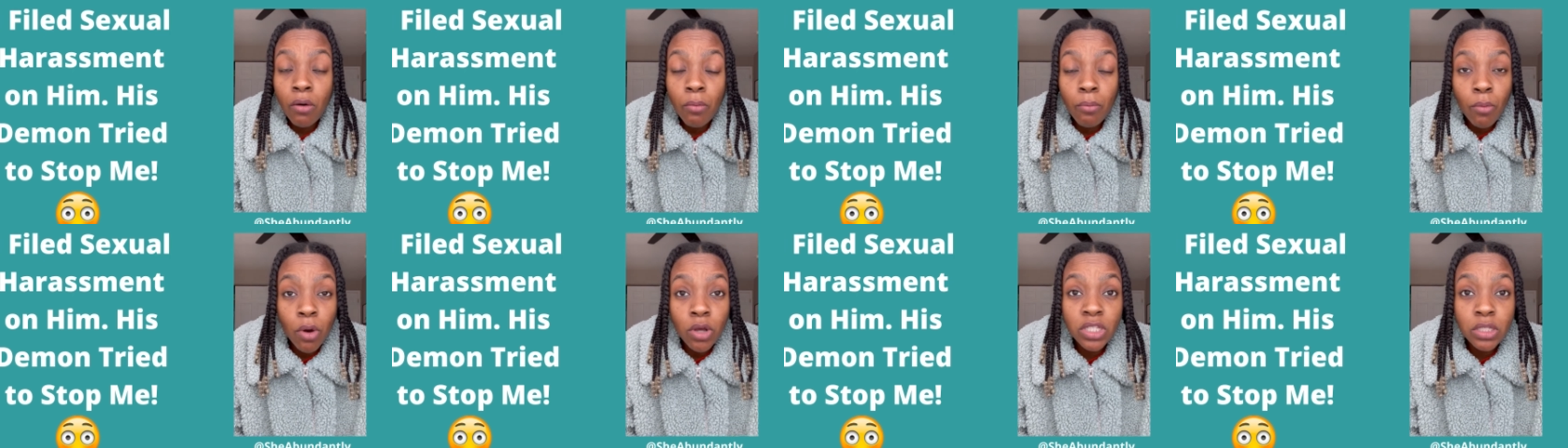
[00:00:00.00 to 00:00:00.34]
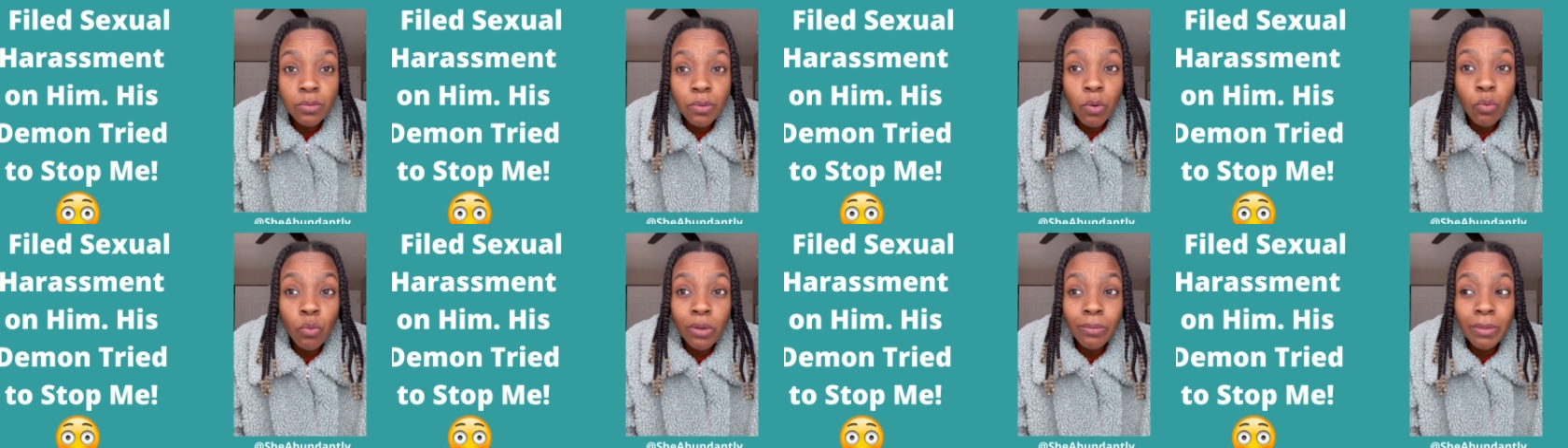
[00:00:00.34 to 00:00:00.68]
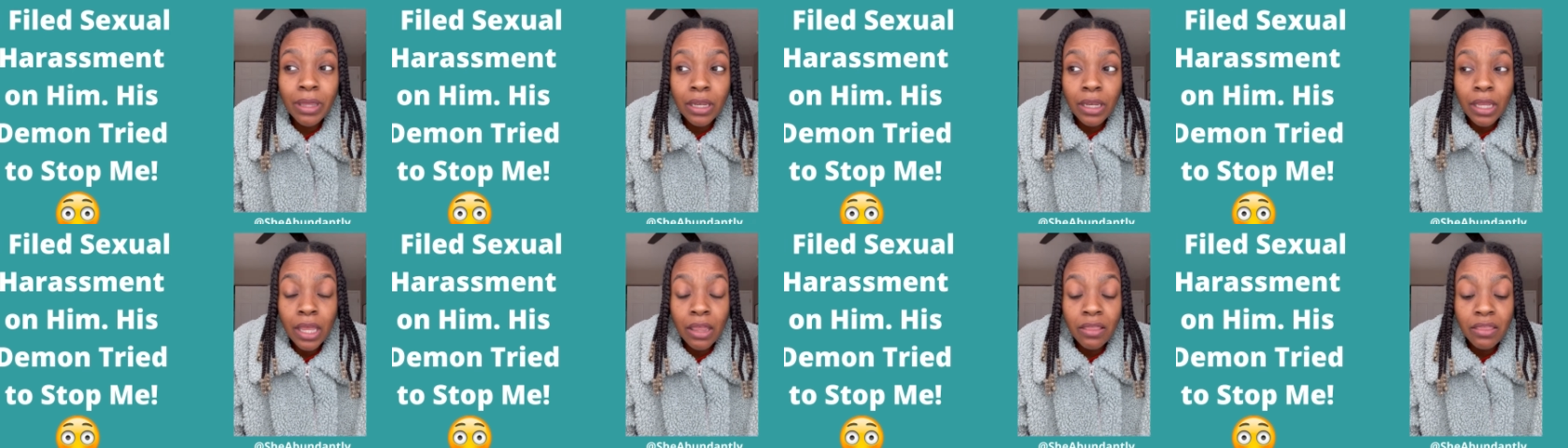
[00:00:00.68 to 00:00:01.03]
multiple
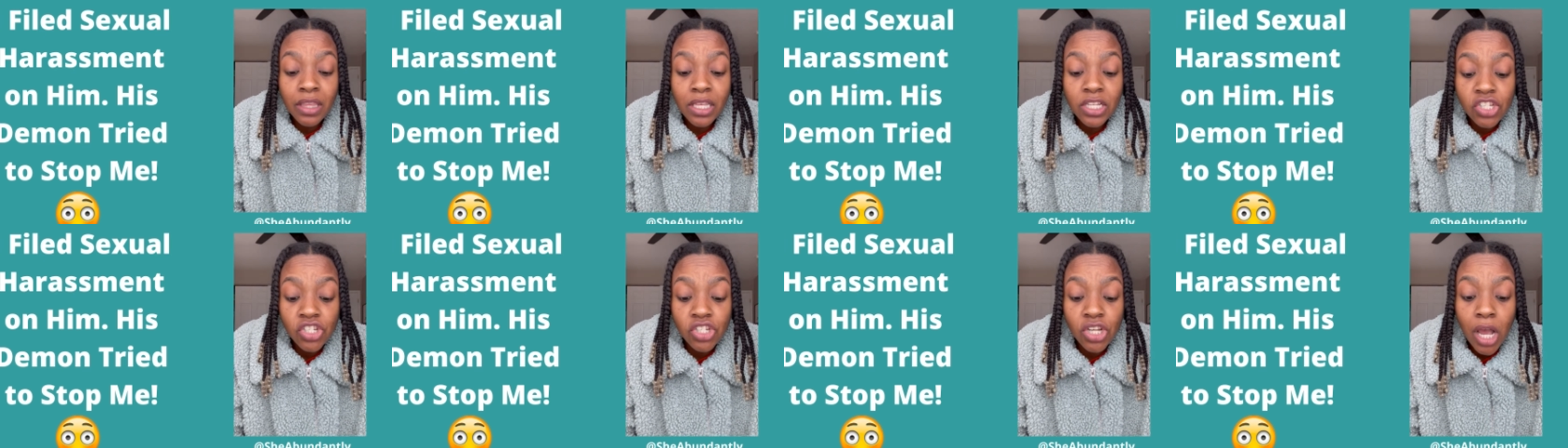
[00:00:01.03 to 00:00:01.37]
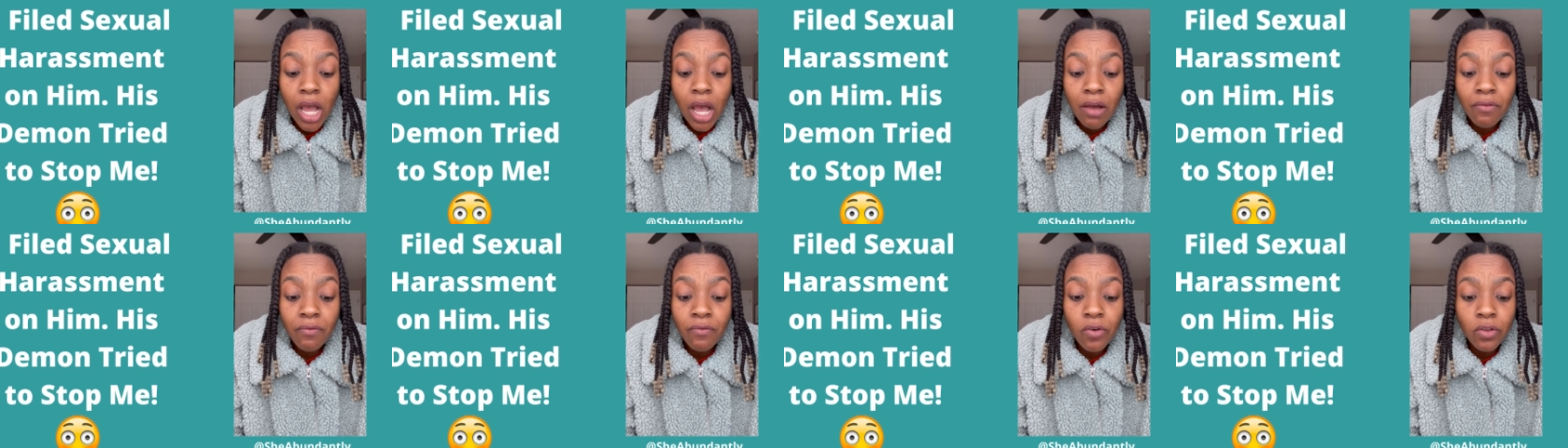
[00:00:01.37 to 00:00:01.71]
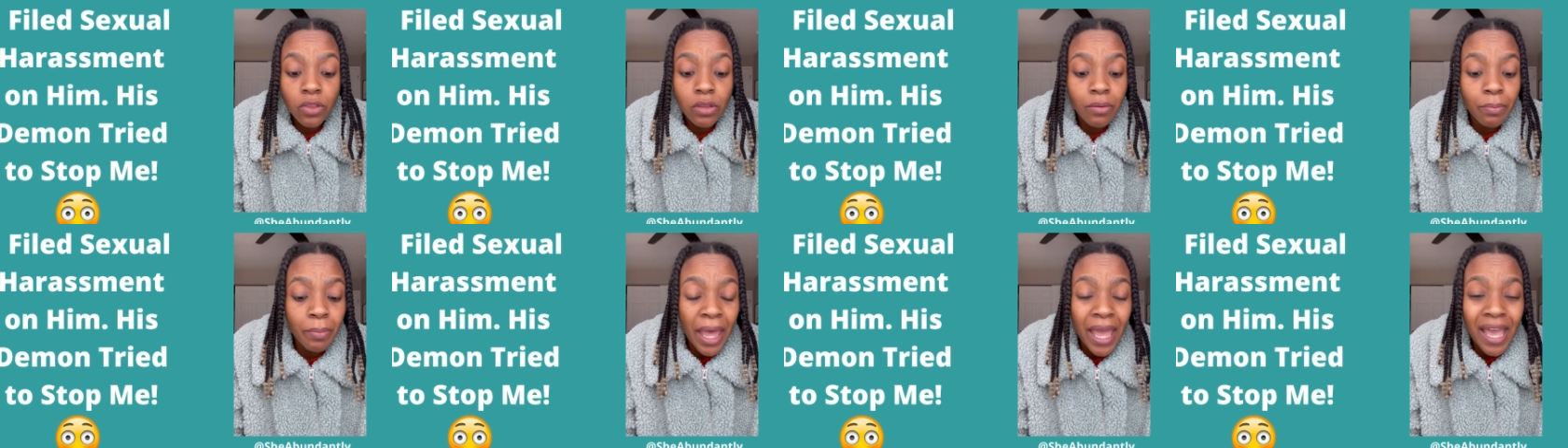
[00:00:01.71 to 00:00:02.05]
women in this job for
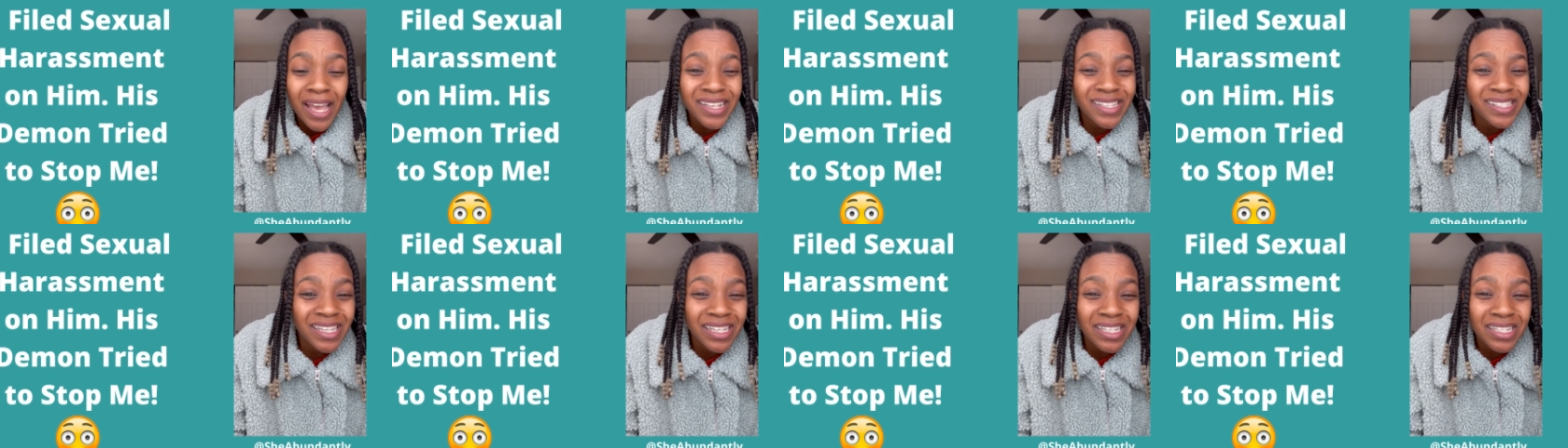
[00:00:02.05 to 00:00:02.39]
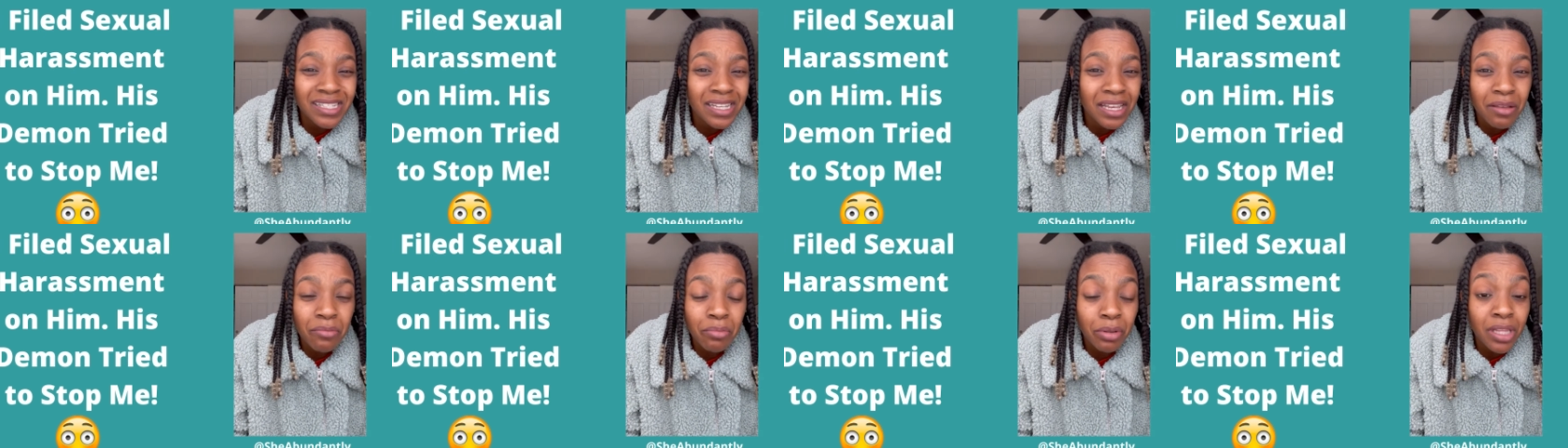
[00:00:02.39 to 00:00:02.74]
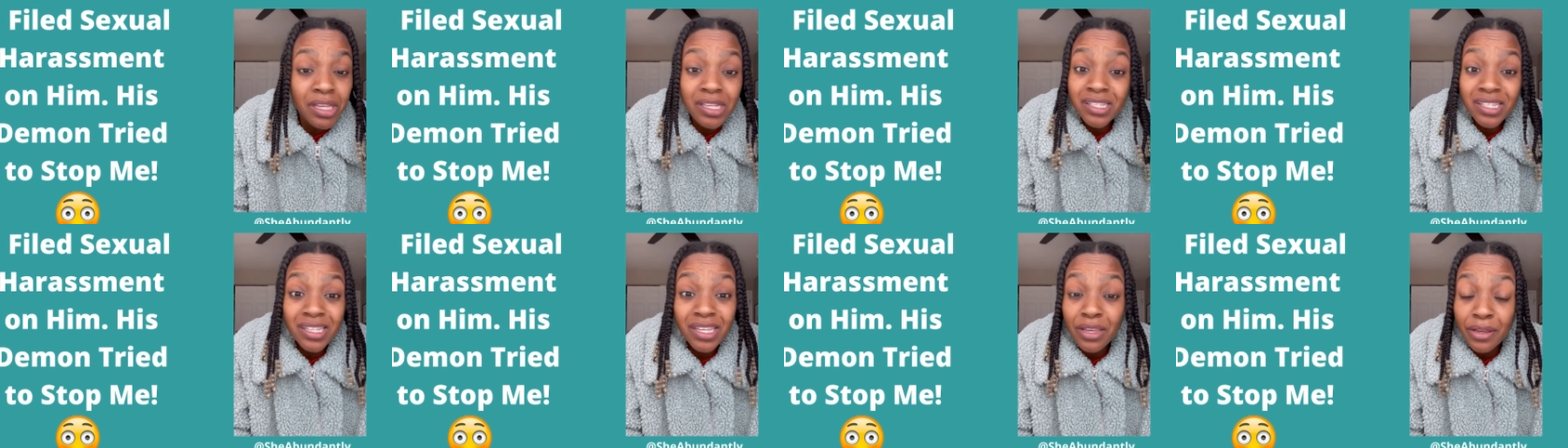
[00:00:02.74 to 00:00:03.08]
the past 16
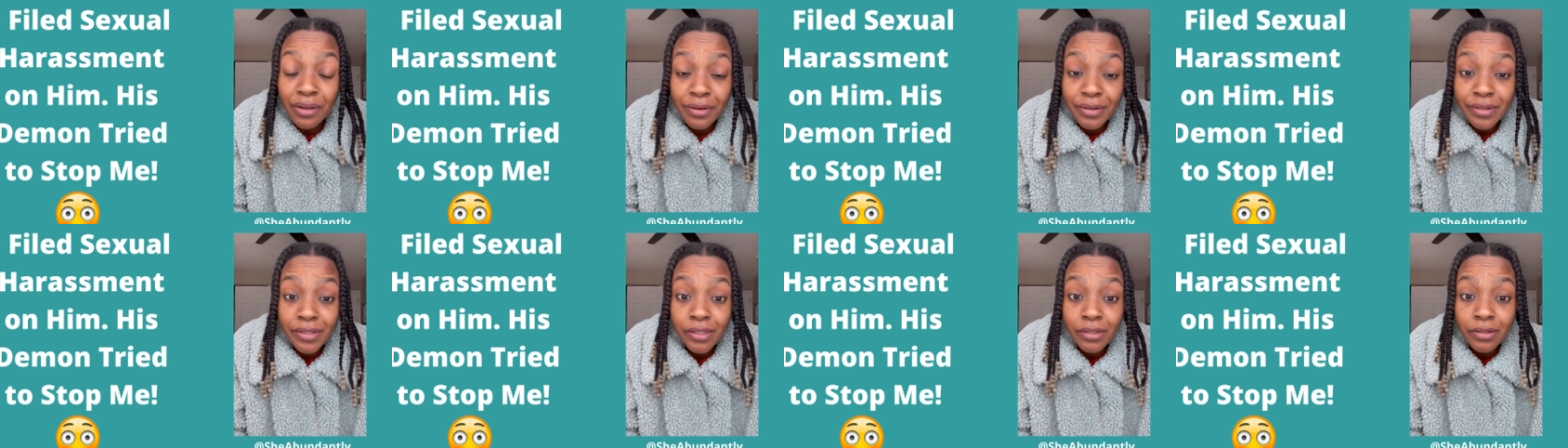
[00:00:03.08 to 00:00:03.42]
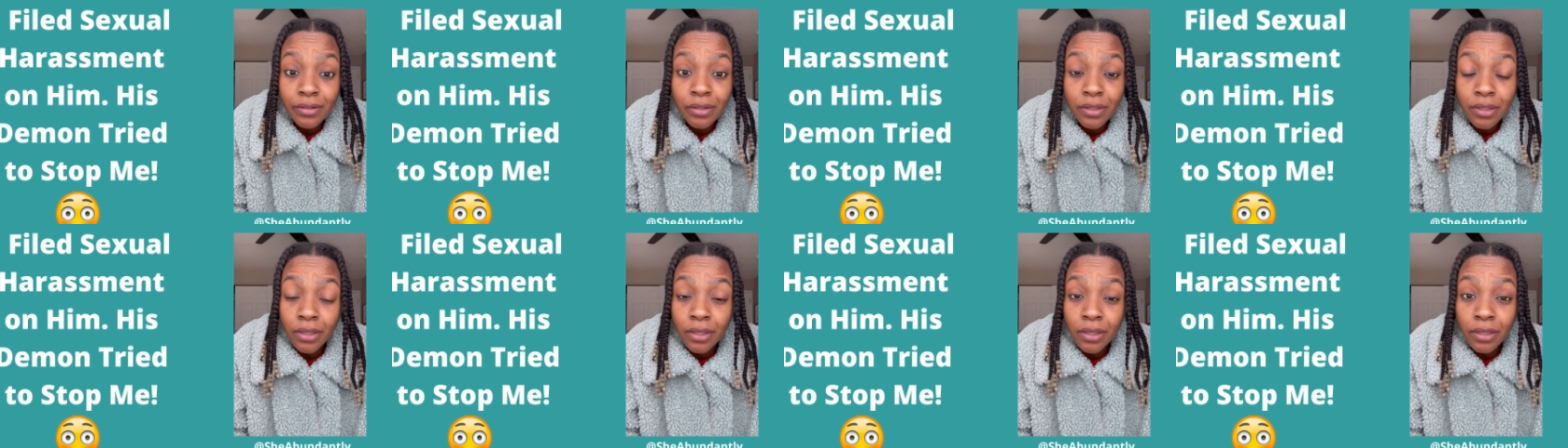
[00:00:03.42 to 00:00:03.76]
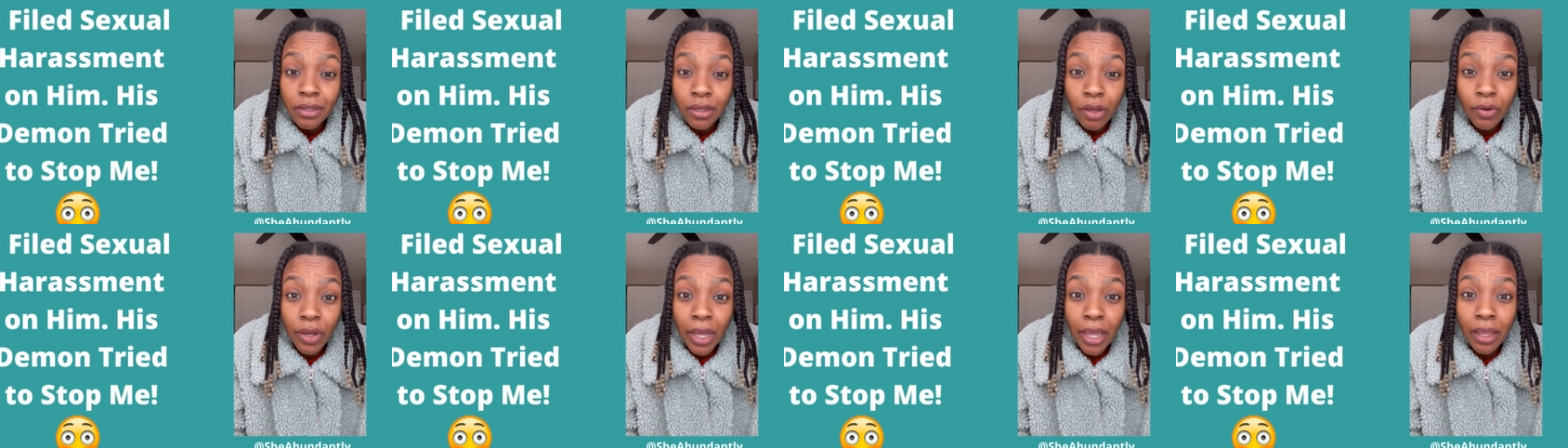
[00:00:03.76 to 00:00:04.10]
plus years.
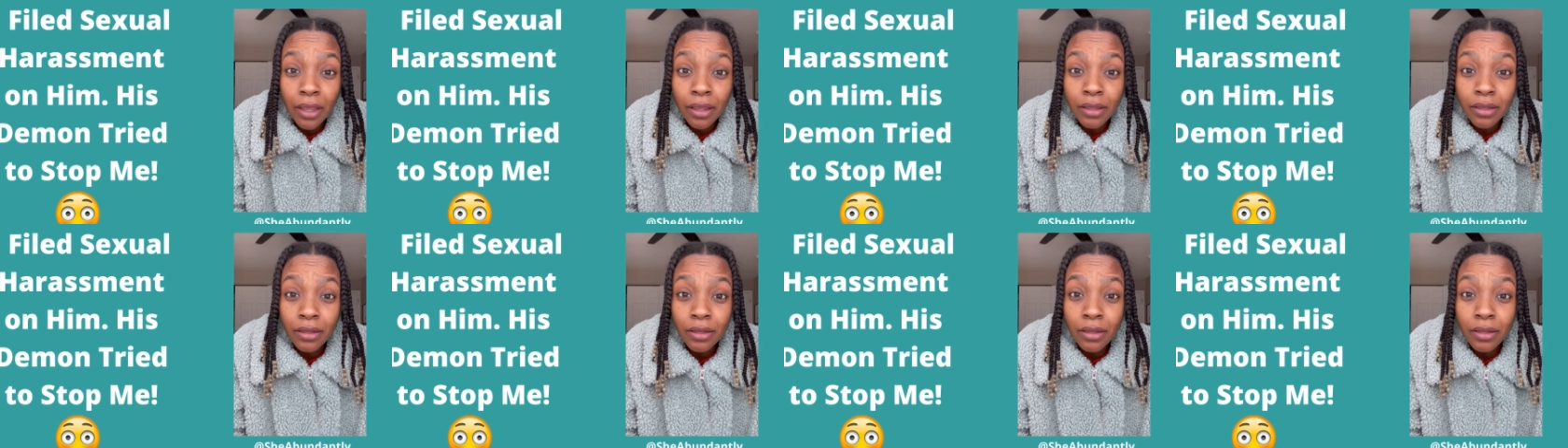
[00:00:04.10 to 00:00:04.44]
Okay?